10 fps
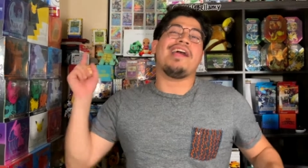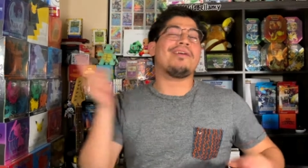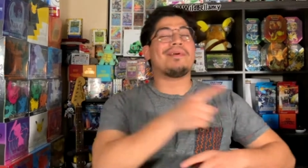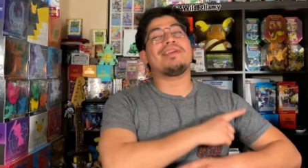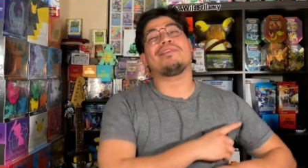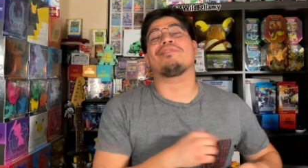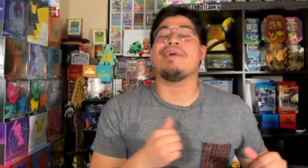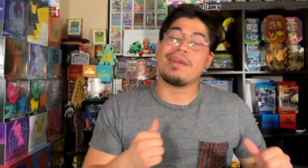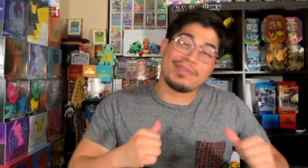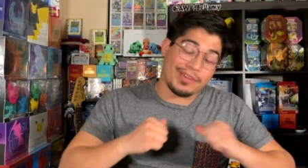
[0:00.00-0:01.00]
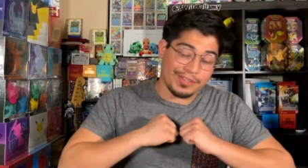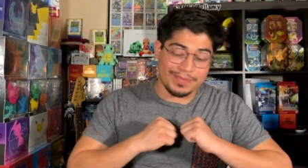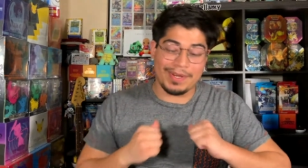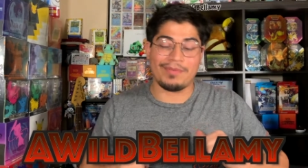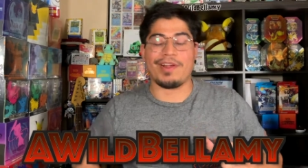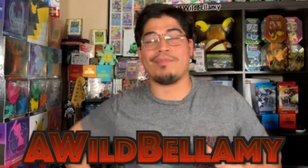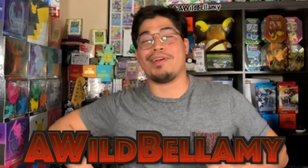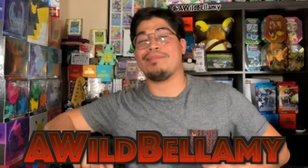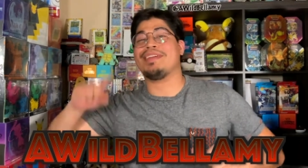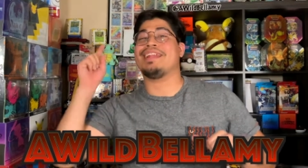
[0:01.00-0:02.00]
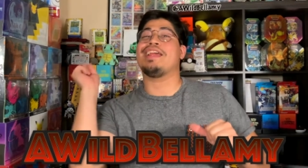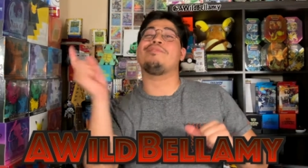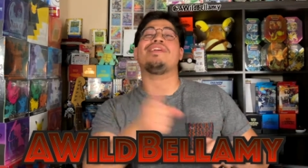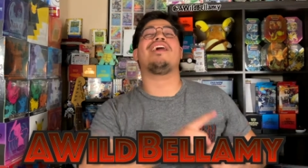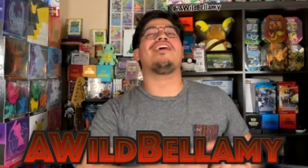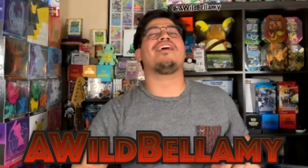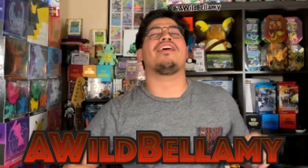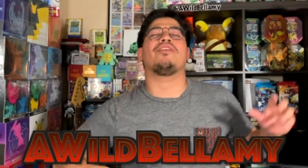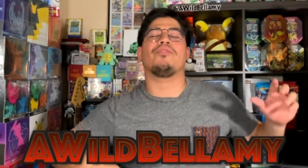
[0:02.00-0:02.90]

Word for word: Hey everybody, welcome back with the host Mia Wild Bellamy, and here we are on